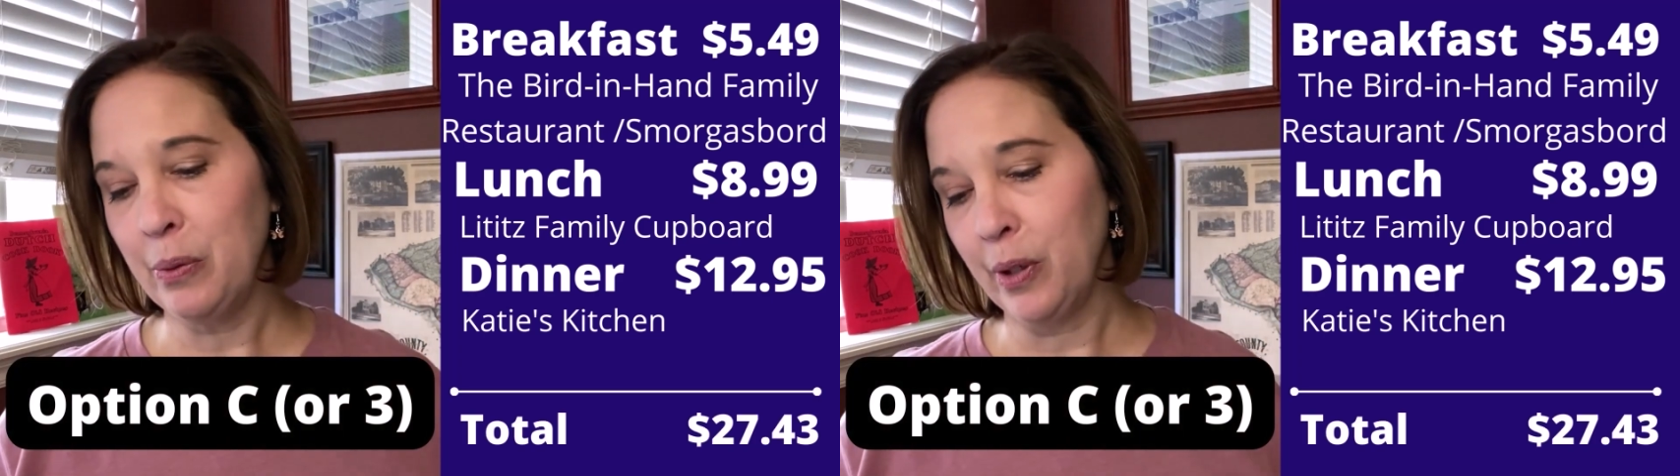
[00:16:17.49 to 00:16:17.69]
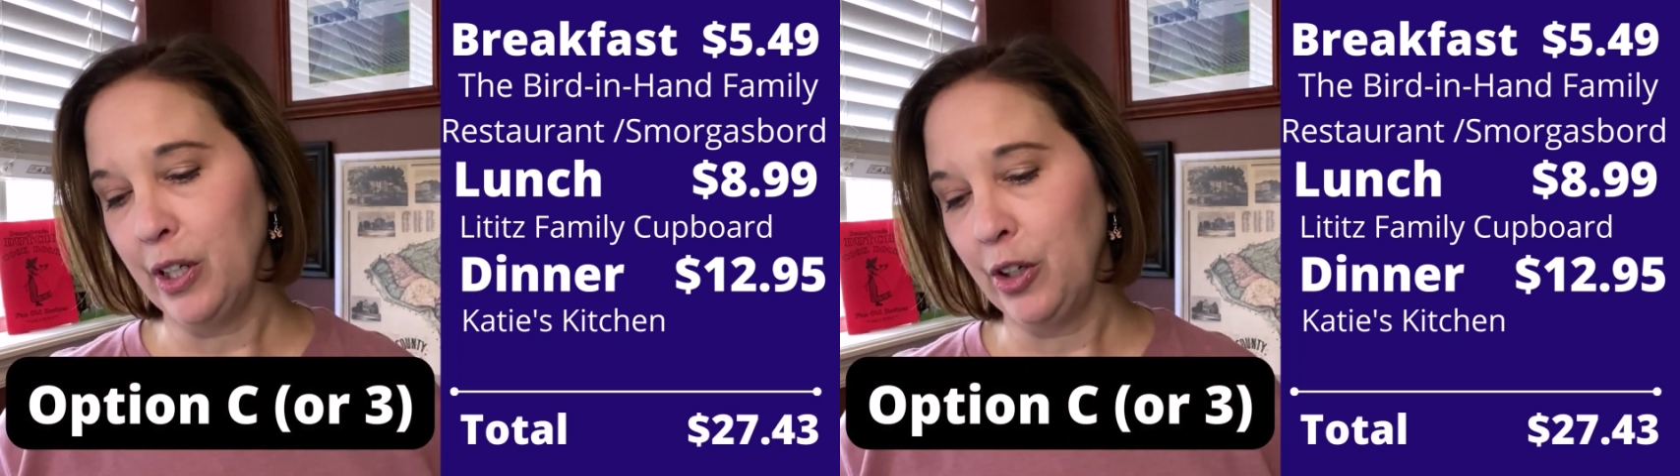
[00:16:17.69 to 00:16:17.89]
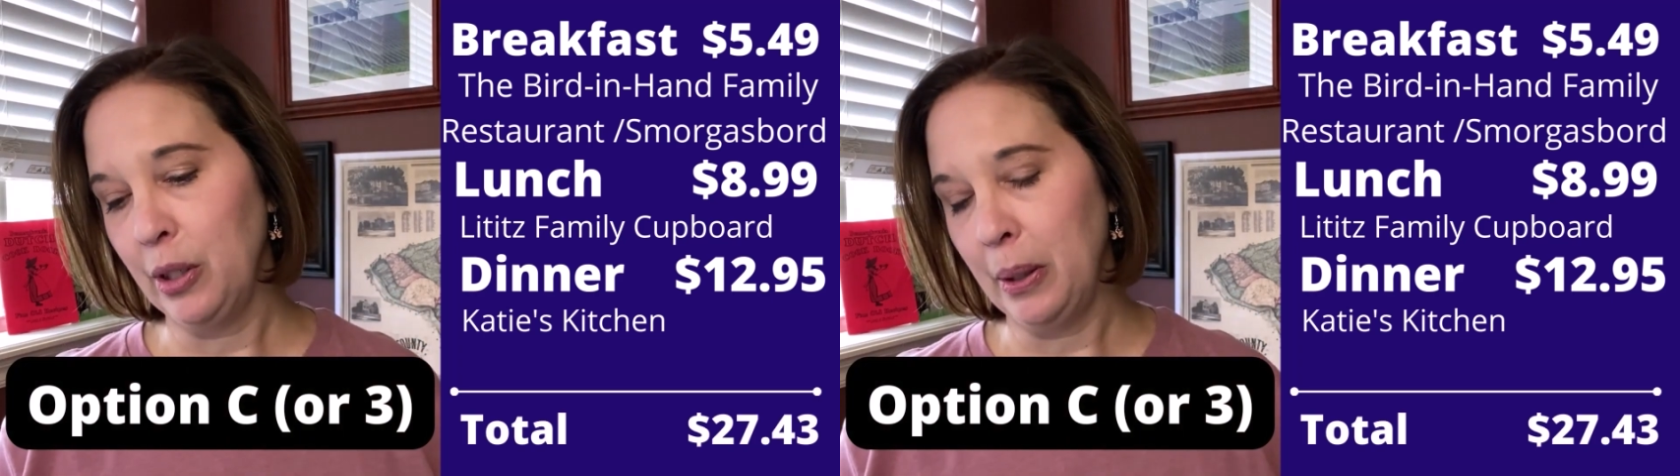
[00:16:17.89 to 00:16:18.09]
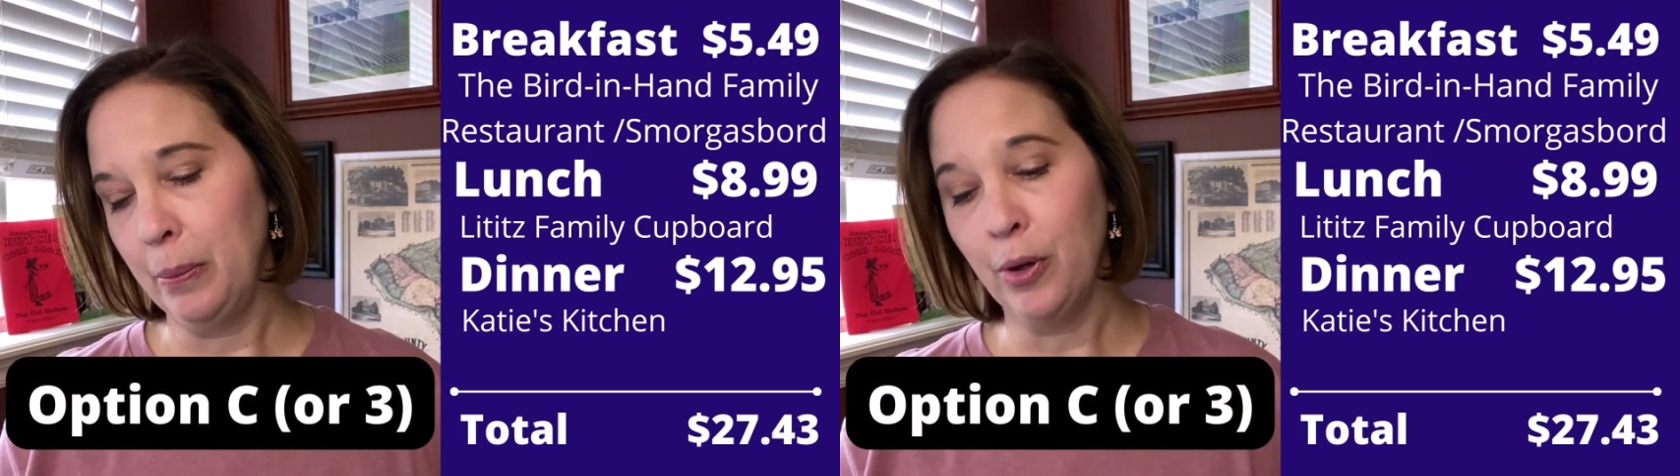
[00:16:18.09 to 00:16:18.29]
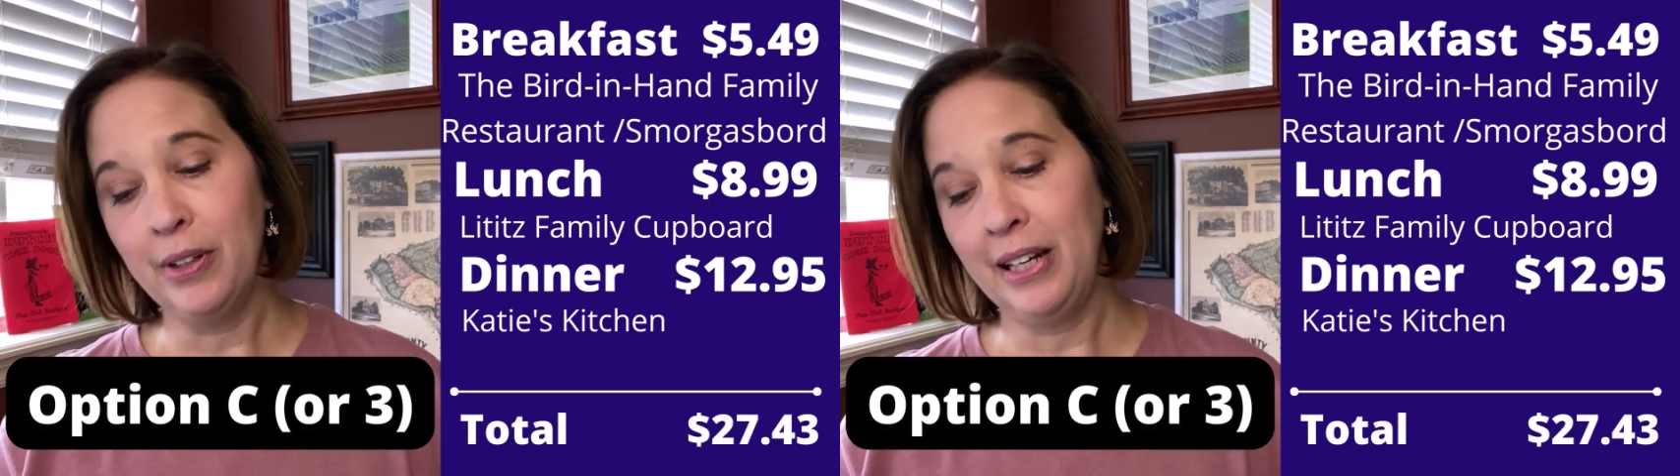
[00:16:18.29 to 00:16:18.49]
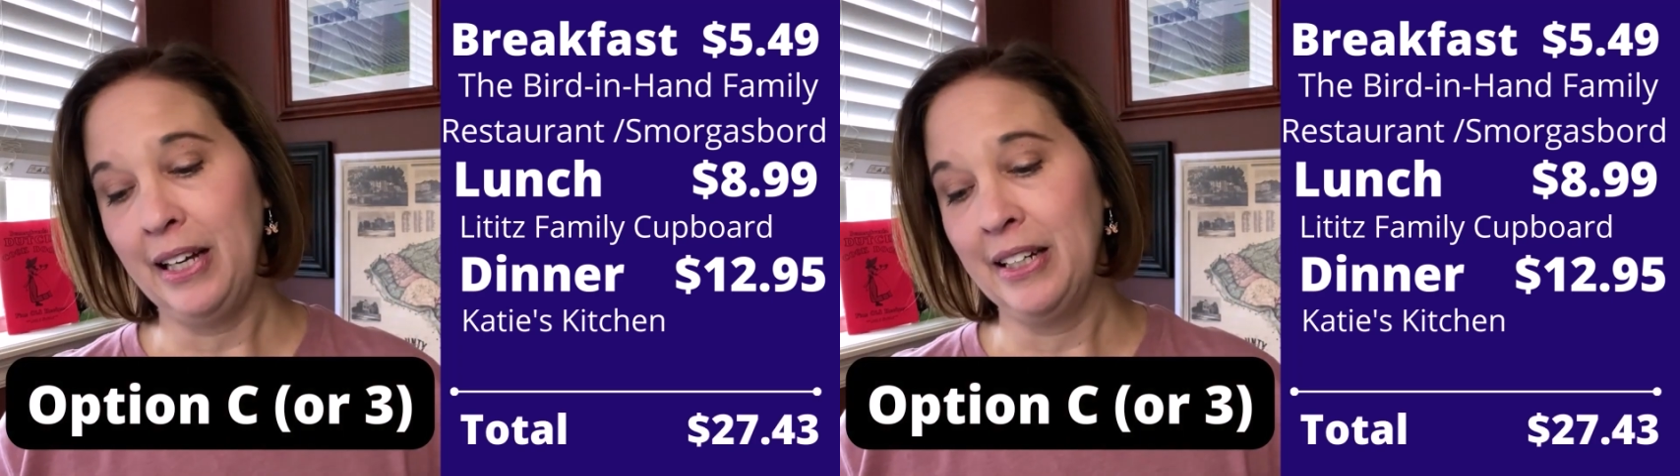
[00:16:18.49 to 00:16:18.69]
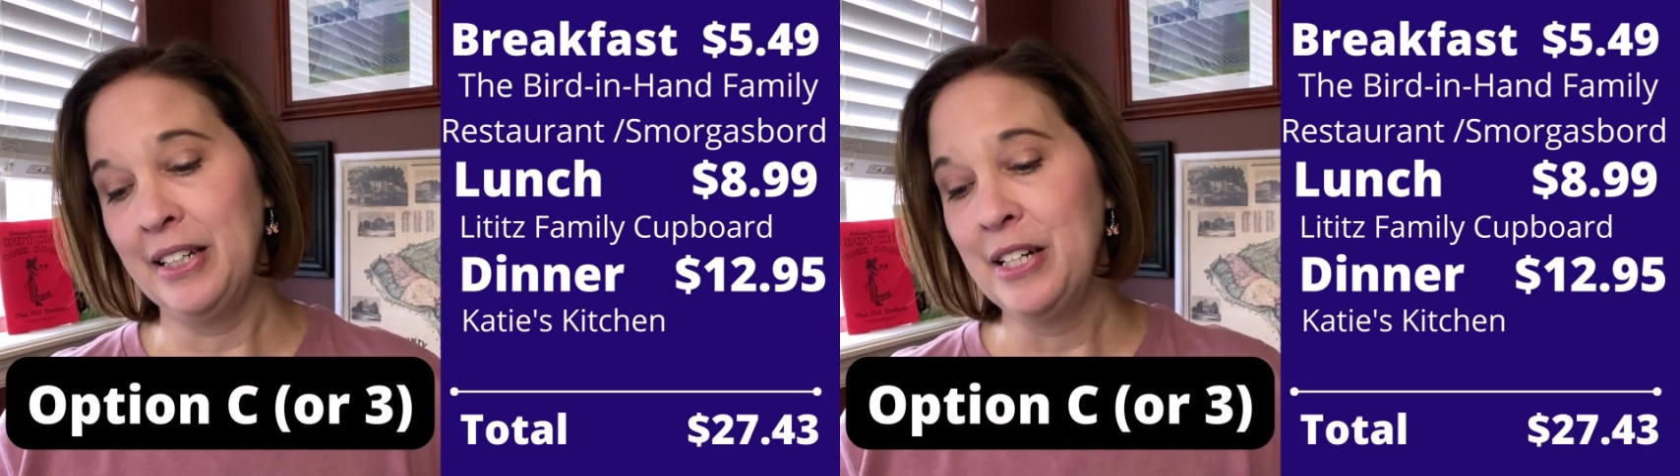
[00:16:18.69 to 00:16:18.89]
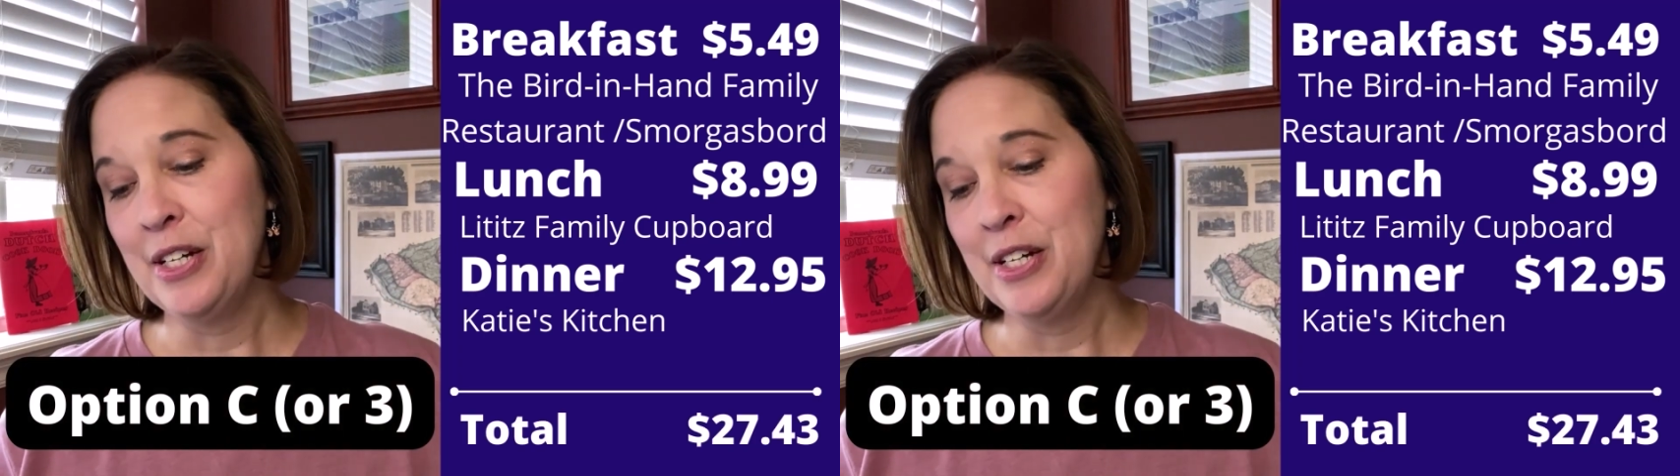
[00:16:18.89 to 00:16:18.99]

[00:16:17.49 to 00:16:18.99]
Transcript: we're going to go to the Bird Hand